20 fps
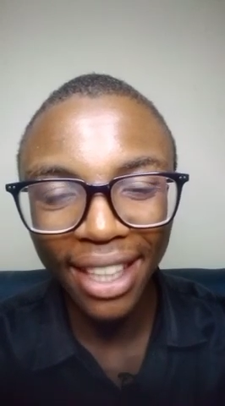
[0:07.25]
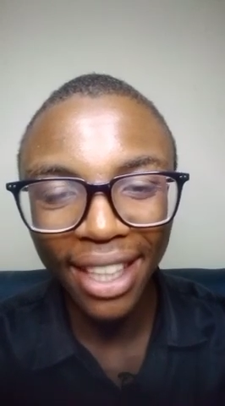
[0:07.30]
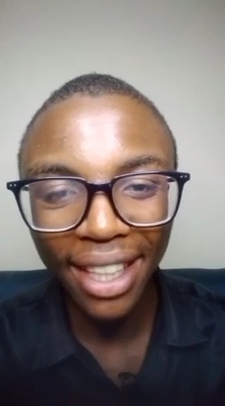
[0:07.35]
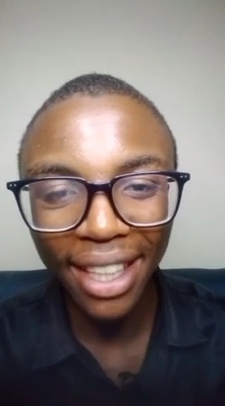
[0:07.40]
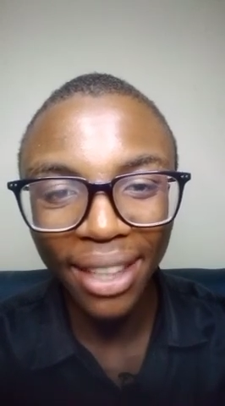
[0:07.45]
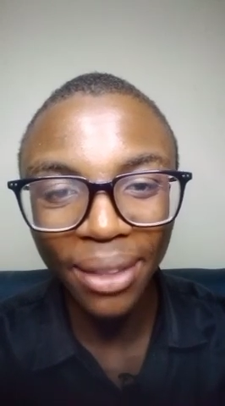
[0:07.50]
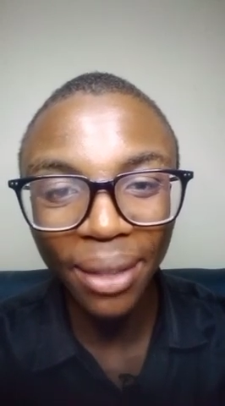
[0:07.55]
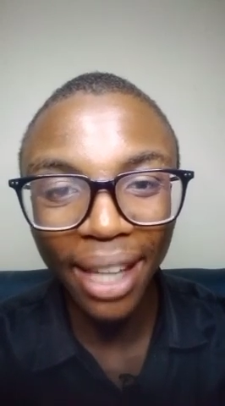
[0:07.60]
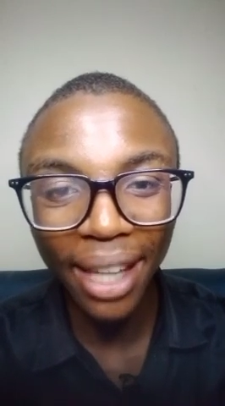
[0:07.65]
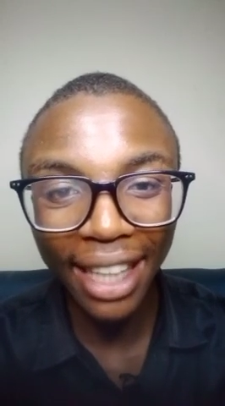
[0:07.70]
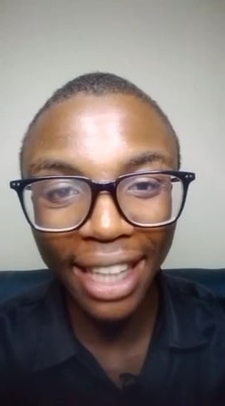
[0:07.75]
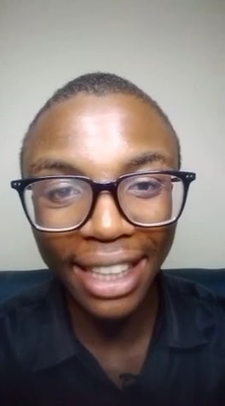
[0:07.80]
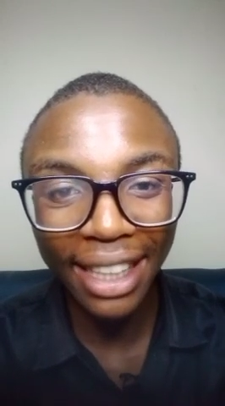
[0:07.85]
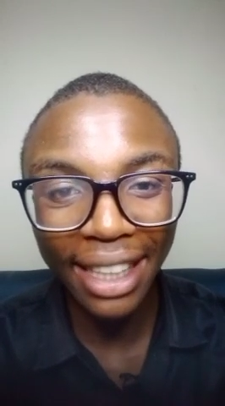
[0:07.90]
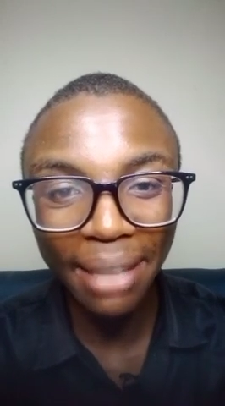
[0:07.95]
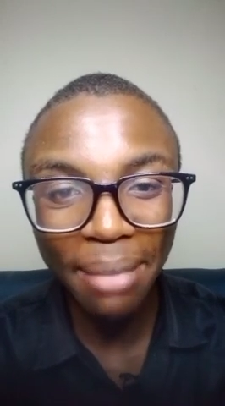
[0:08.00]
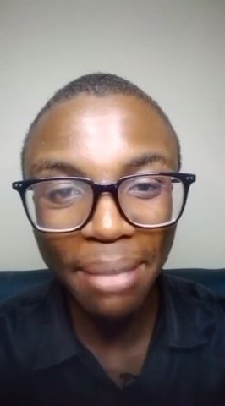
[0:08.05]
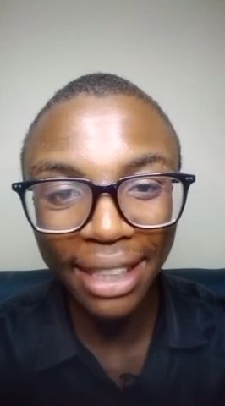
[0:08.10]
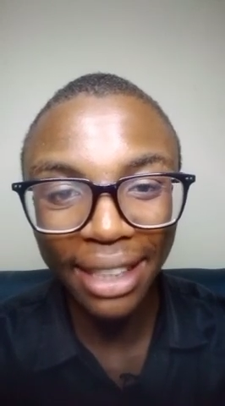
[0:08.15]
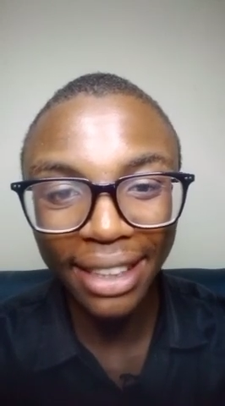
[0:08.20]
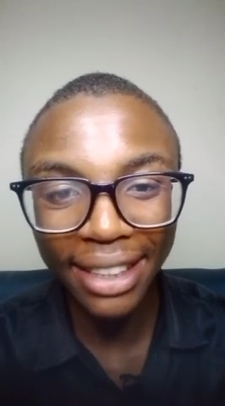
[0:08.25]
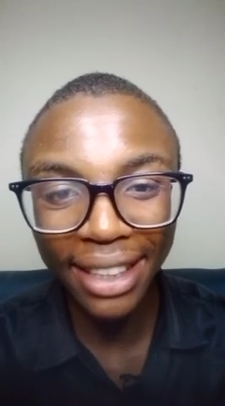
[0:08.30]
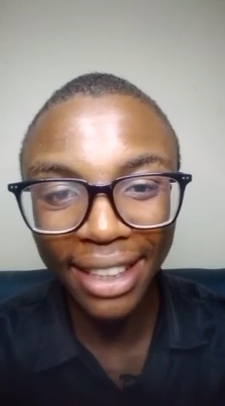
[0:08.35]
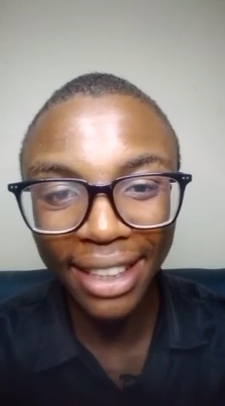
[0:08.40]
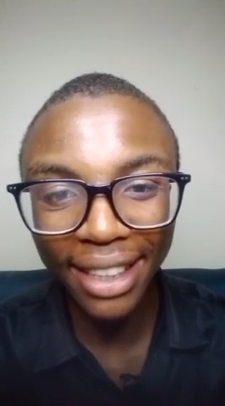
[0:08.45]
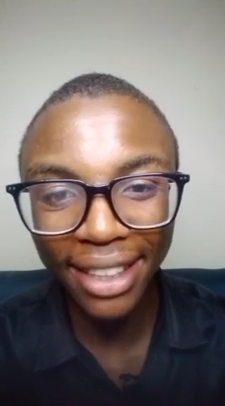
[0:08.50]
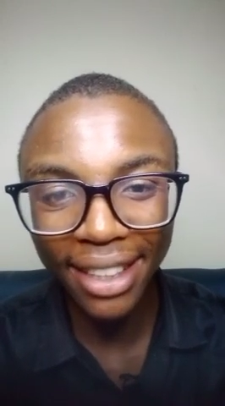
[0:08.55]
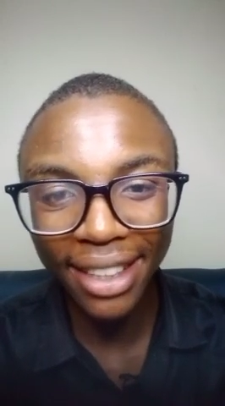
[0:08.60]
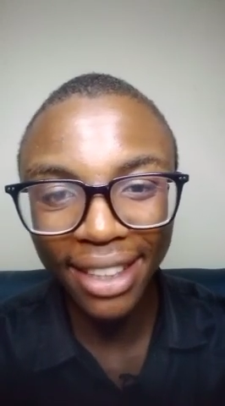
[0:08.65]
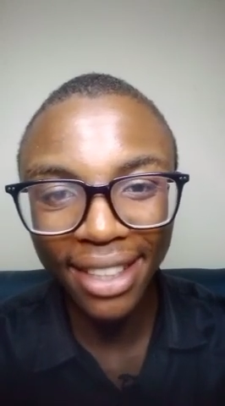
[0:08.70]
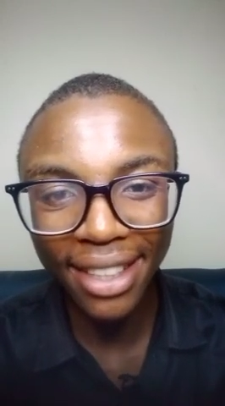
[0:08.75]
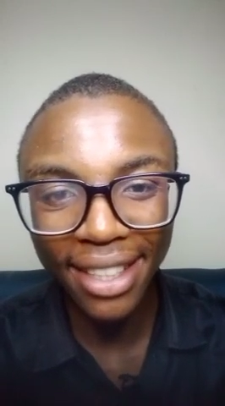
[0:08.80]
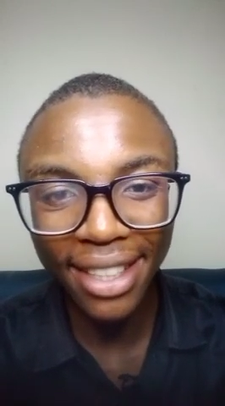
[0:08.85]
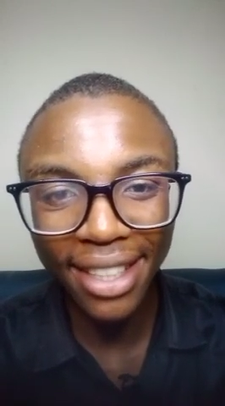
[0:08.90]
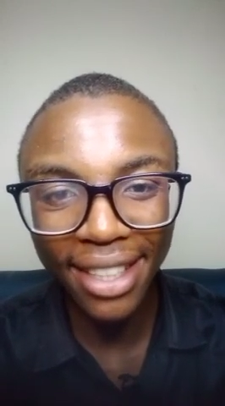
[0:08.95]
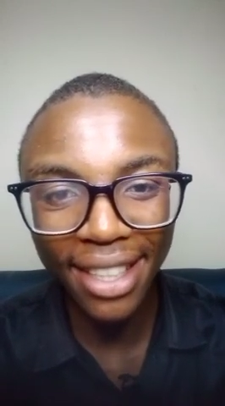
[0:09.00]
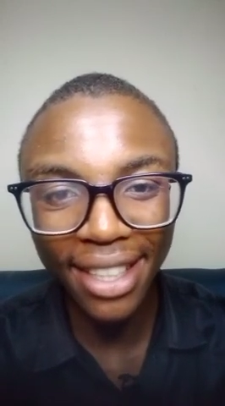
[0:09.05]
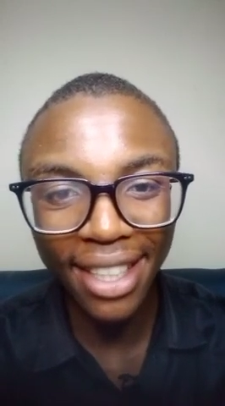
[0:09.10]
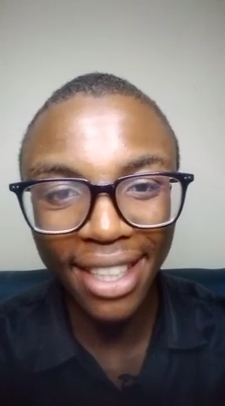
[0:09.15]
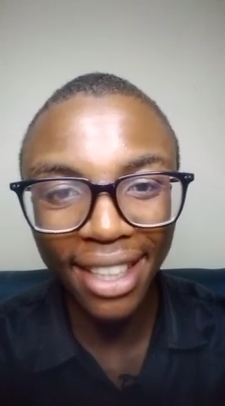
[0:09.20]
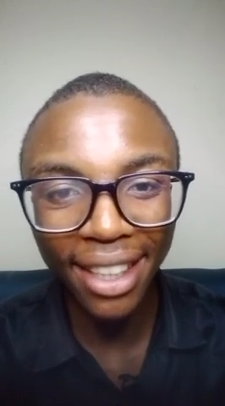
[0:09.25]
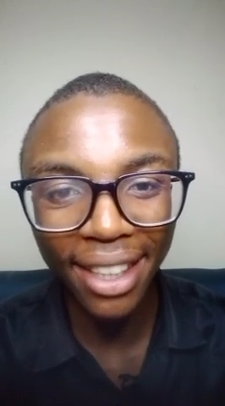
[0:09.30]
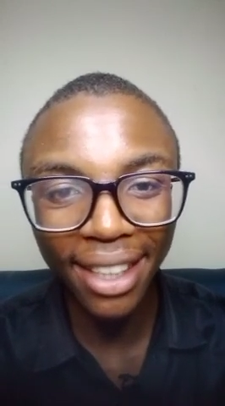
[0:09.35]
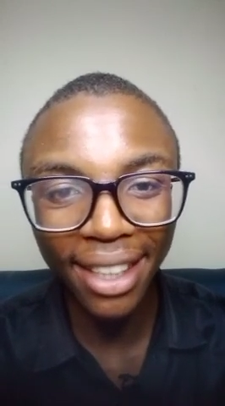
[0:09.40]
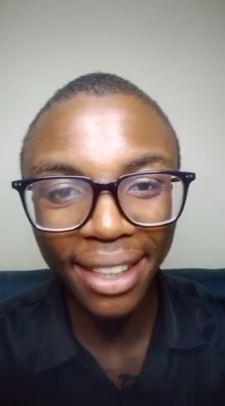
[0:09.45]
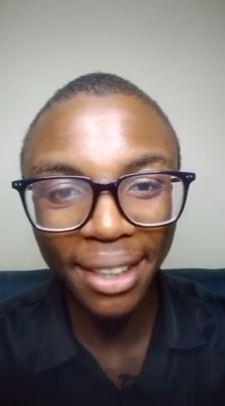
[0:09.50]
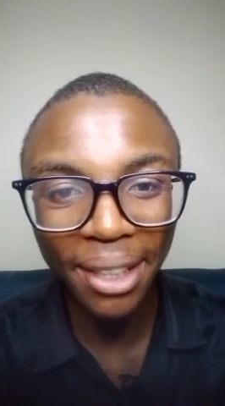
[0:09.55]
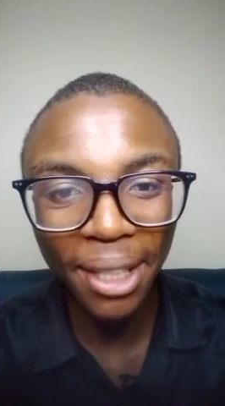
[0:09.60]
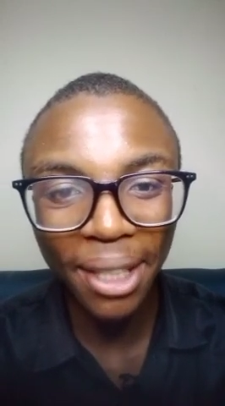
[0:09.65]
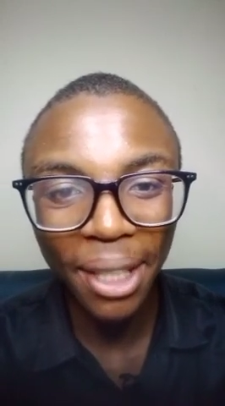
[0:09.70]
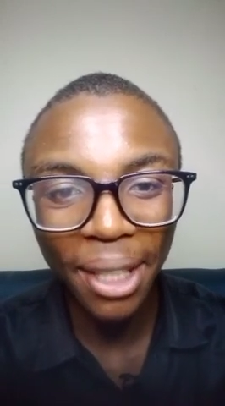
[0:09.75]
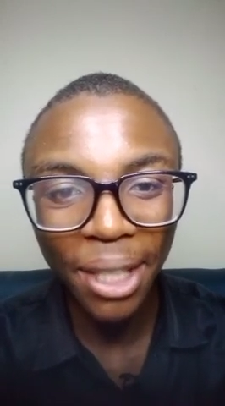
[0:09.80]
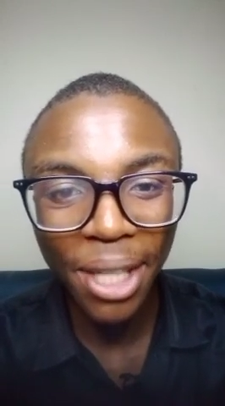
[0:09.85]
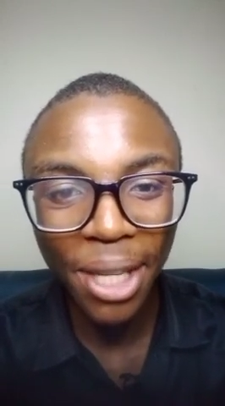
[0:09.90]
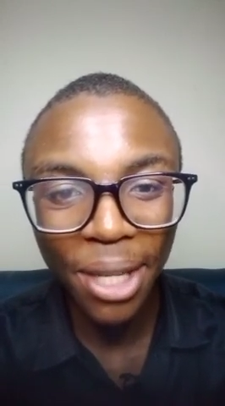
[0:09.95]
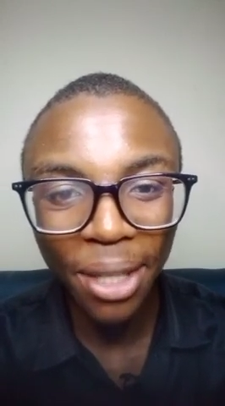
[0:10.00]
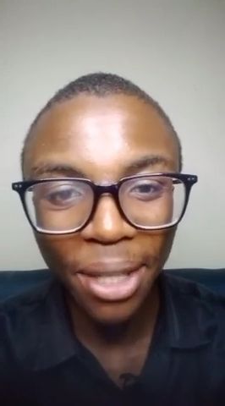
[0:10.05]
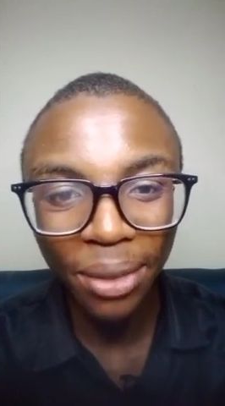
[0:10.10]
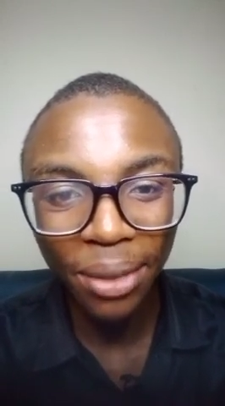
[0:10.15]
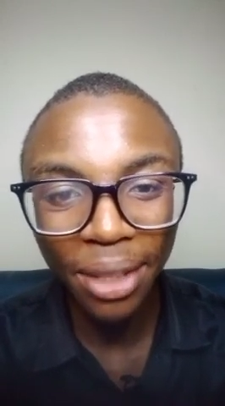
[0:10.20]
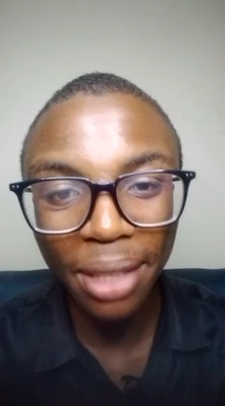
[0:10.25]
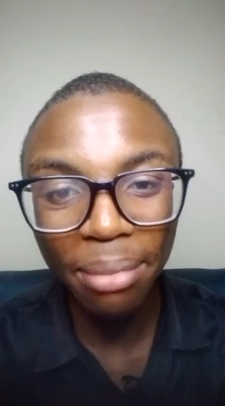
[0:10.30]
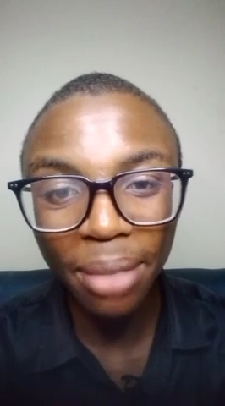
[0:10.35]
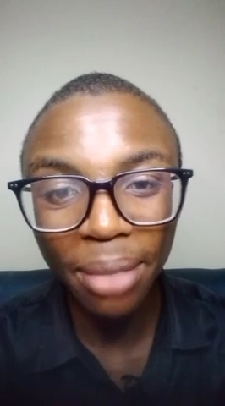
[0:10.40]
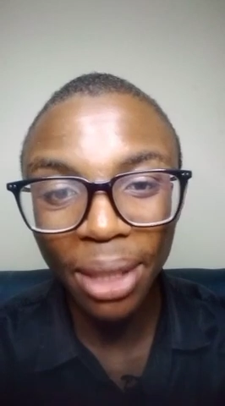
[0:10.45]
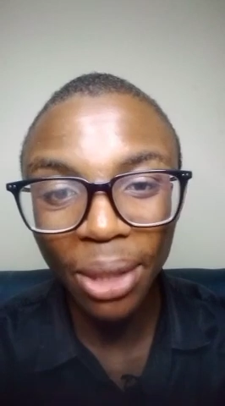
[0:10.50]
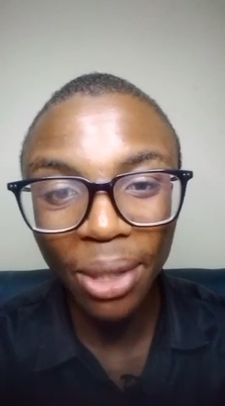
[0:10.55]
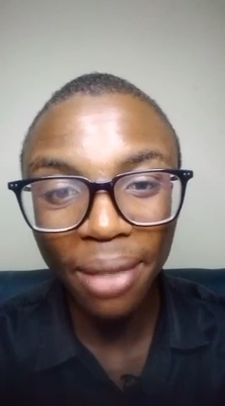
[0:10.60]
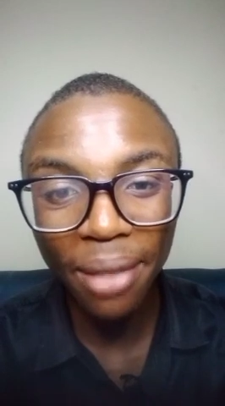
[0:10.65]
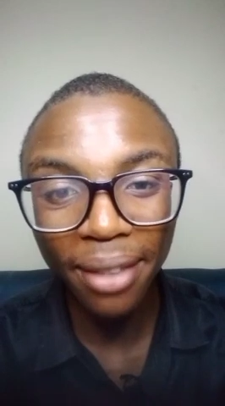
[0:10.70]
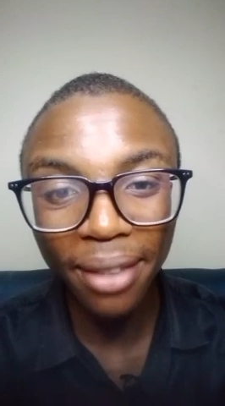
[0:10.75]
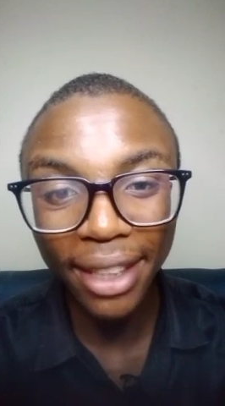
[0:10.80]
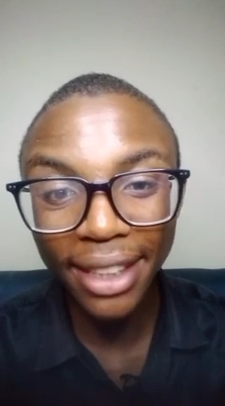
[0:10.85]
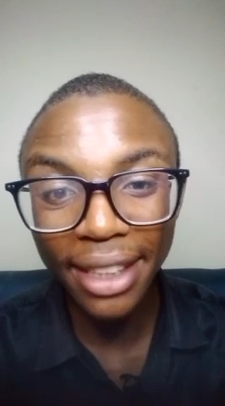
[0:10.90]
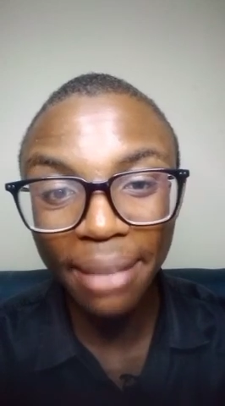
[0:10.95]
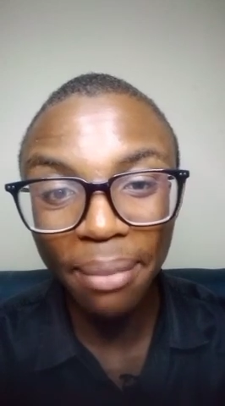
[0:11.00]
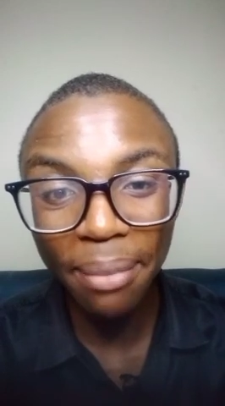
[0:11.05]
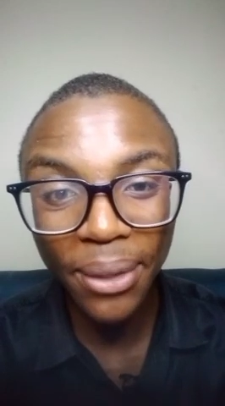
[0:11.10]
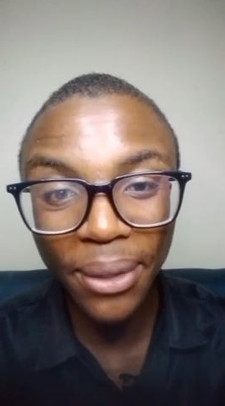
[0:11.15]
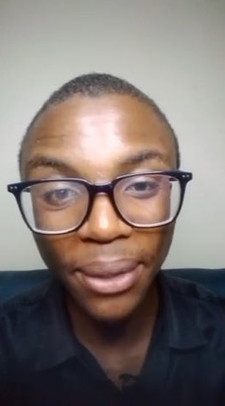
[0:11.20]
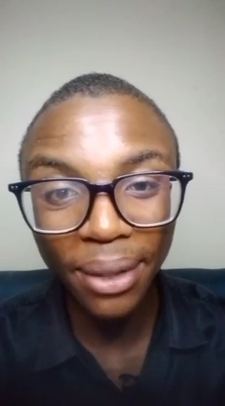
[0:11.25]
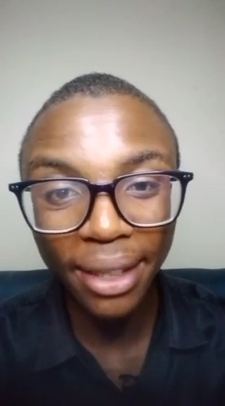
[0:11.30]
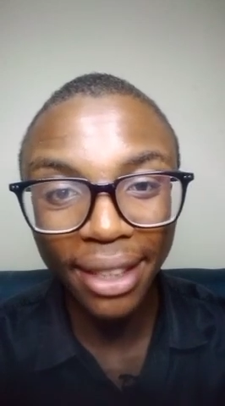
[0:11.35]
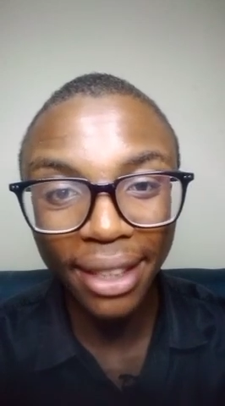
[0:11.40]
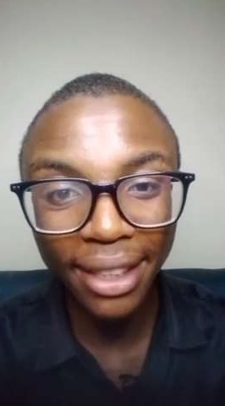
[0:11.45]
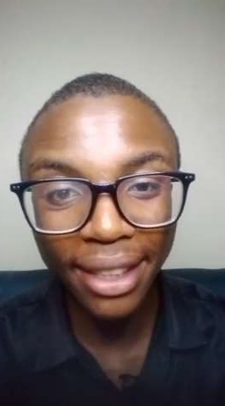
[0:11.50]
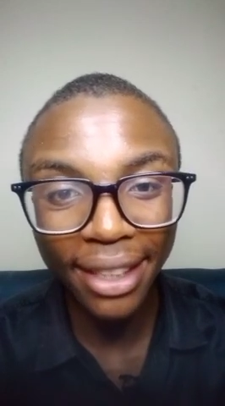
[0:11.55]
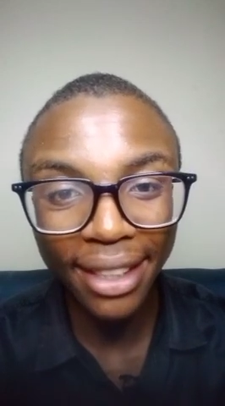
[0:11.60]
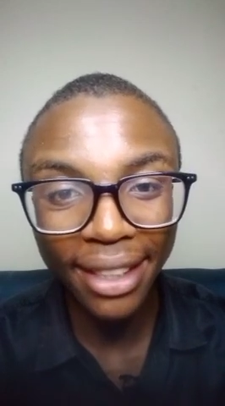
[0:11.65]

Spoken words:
though currently I'm an intern. Today being our first episode,